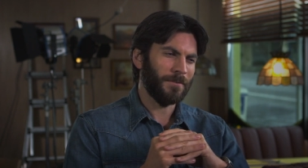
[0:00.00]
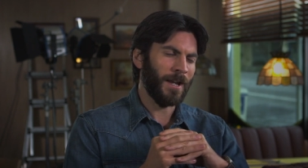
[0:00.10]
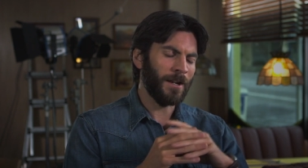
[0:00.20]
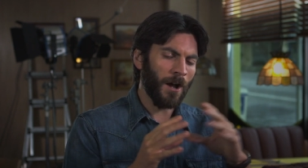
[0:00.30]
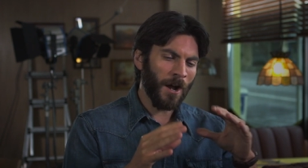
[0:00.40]

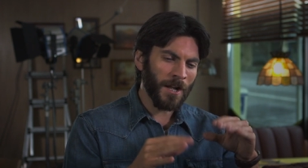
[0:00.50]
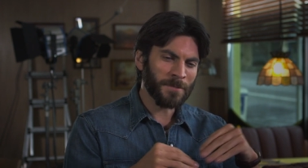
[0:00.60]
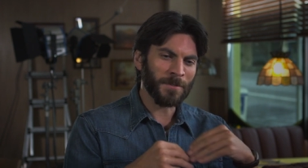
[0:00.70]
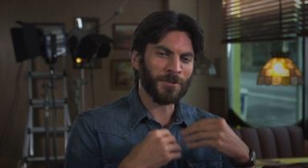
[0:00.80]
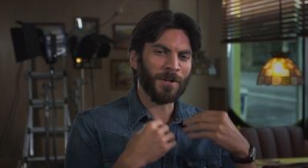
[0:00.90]
at
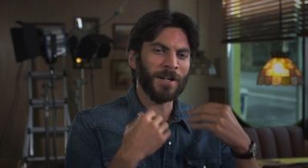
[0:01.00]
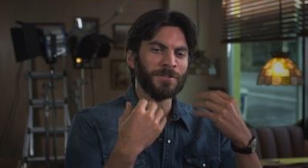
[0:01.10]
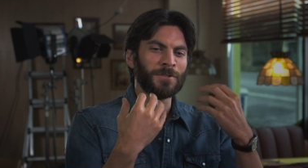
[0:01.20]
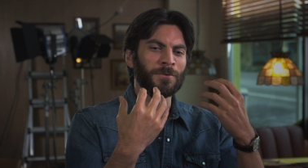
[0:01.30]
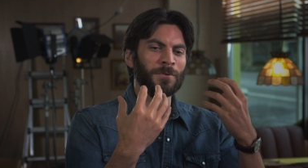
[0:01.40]
odds, but trying
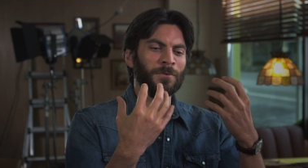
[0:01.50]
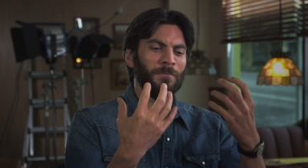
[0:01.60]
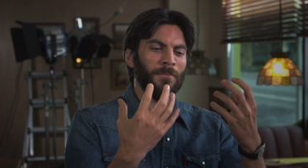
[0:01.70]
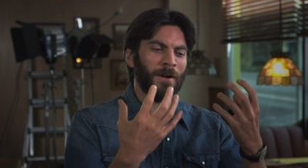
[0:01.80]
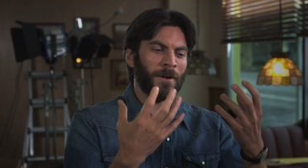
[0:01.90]
to
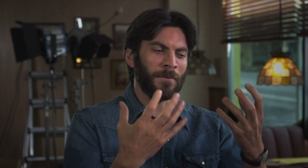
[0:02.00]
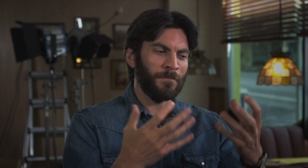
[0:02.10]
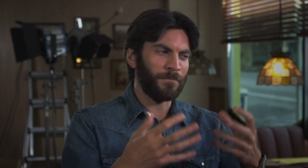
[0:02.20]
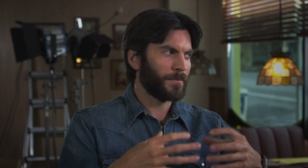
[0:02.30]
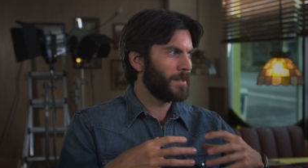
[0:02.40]

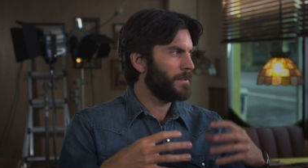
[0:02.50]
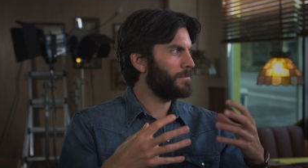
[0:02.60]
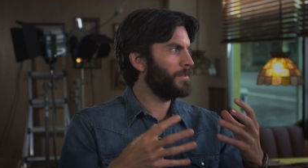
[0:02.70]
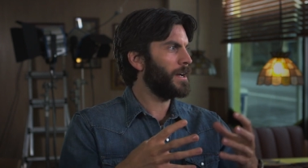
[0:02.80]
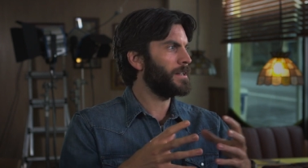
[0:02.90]
um,
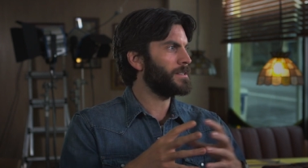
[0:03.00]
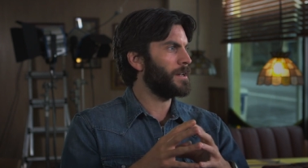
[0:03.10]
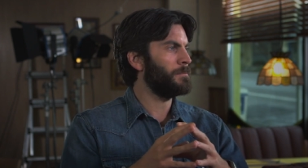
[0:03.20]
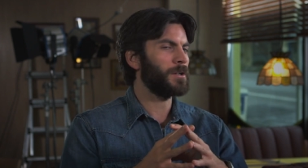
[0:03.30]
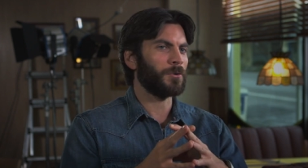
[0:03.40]
find
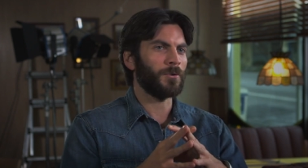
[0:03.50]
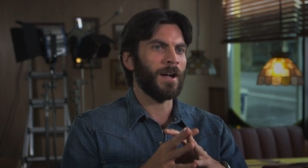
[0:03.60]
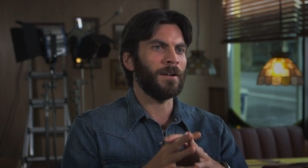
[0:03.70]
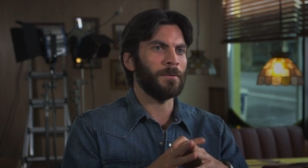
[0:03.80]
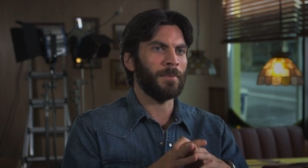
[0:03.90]
a middle
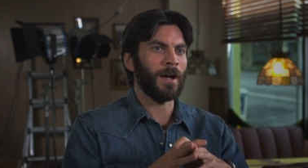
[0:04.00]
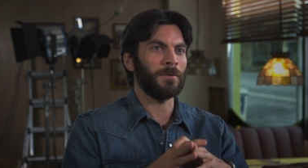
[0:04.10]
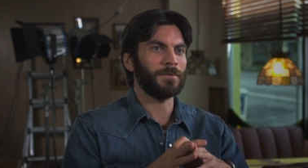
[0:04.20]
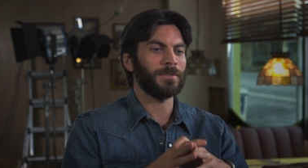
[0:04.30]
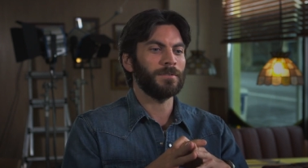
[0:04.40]
ground
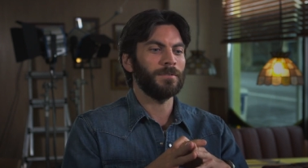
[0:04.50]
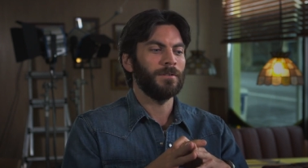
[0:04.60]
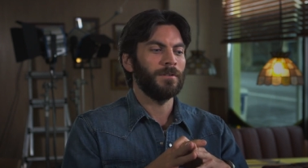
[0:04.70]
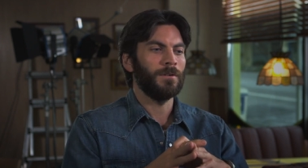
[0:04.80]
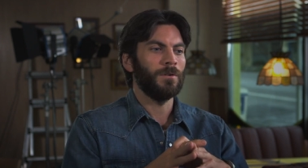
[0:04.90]
about
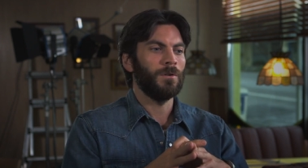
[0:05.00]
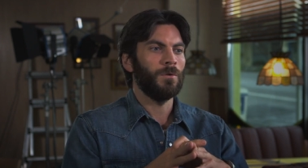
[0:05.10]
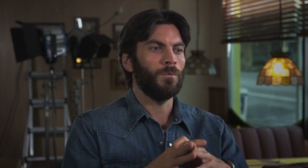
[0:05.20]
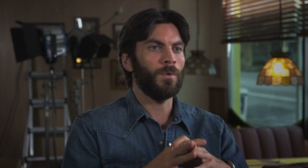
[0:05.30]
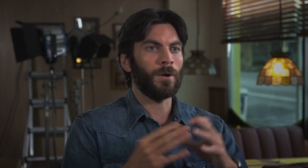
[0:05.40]

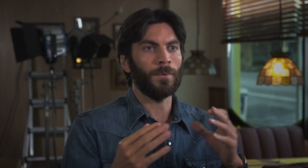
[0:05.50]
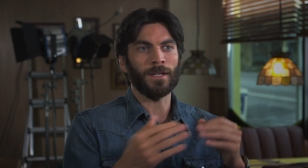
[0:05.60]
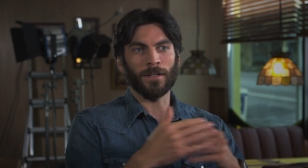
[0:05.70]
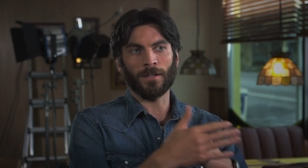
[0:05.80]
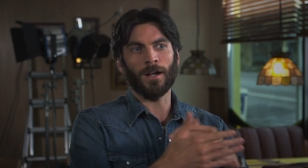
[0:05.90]
where we
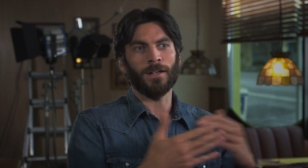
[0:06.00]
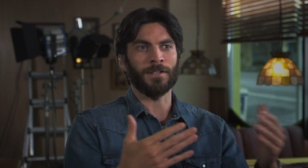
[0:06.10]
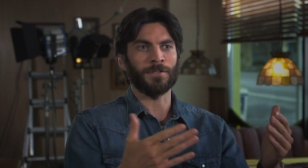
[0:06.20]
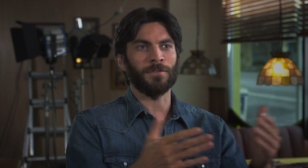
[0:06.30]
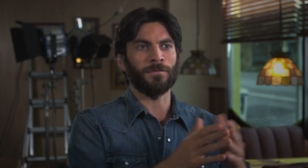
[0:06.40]
can cut
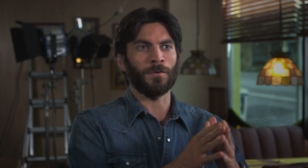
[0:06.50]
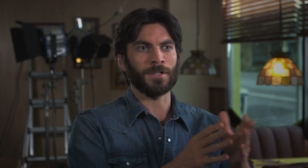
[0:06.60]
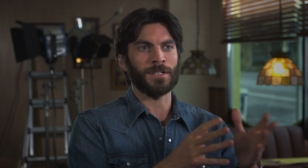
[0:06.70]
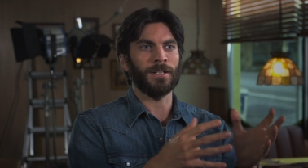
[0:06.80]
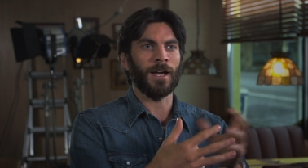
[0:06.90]
into the
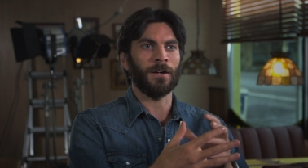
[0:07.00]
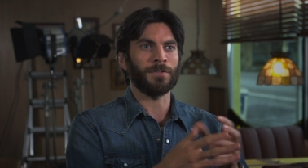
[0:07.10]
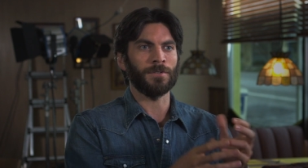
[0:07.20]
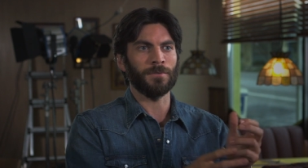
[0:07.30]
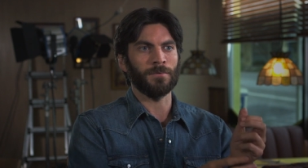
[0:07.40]
forest and how
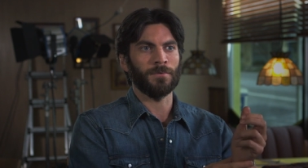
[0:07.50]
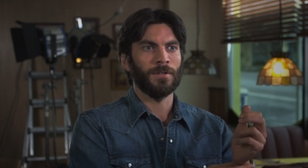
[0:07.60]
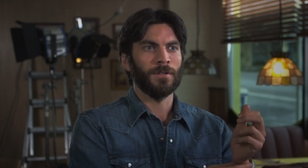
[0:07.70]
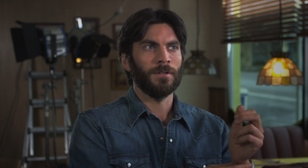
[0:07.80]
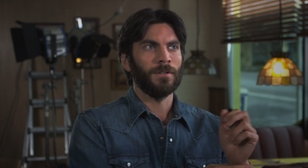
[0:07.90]
to
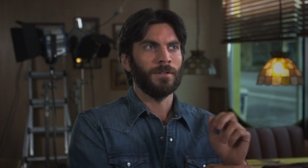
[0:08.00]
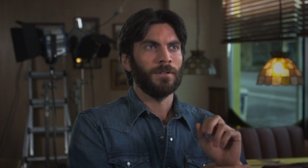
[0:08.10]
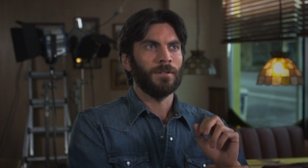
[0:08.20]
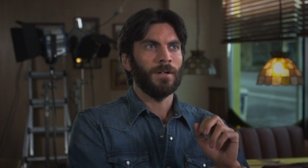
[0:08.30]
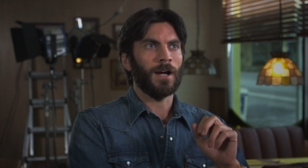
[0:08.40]

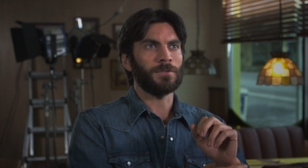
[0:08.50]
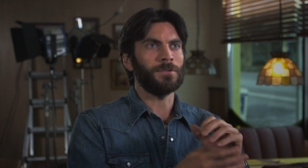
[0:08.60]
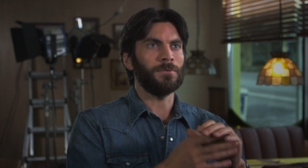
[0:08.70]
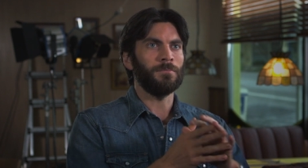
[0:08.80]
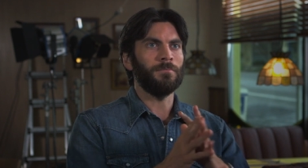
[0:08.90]
how
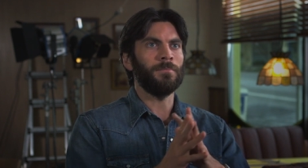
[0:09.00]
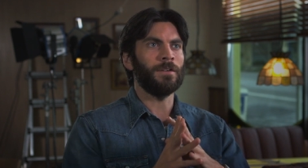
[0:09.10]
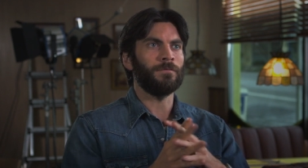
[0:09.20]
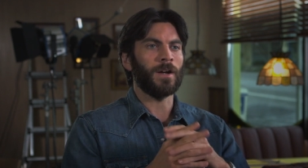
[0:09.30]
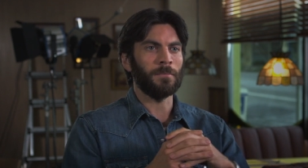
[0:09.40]
to
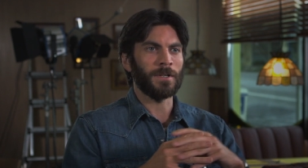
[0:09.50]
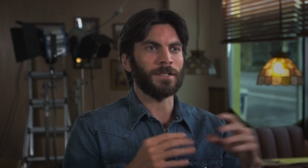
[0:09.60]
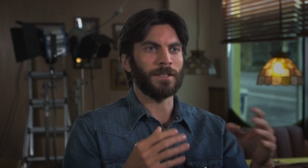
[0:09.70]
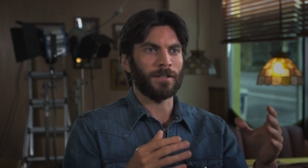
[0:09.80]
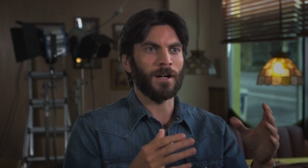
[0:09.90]
be
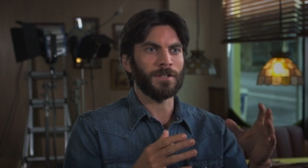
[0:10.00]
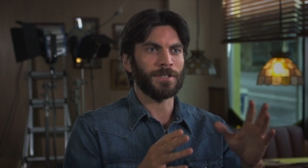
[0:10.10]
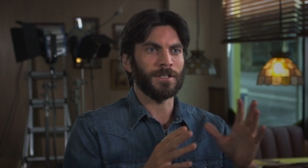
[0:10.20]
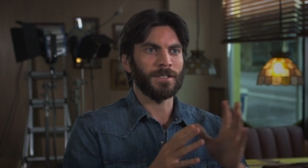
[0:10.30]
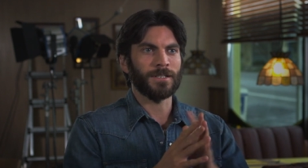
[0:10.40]
environmentally
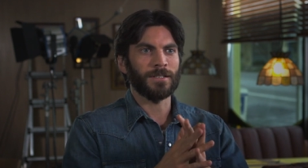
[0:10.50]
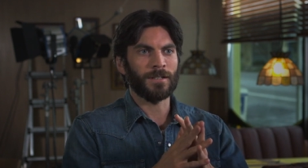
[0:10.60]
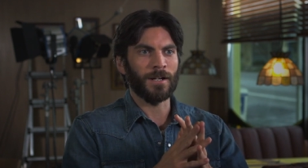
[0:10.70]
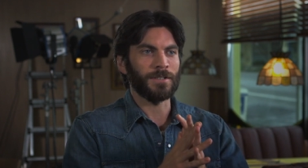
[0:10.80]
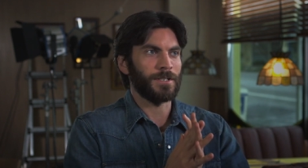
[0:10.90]
conscious
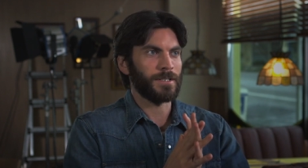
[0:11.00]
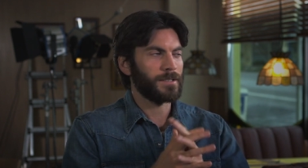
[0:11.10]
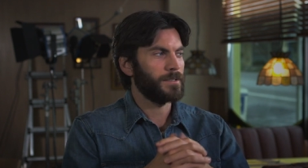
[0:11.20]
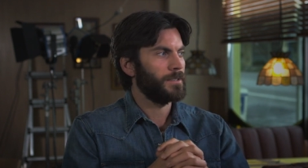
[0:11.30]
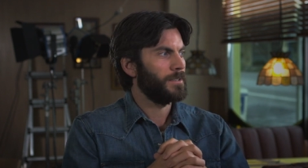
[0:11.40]
conscious.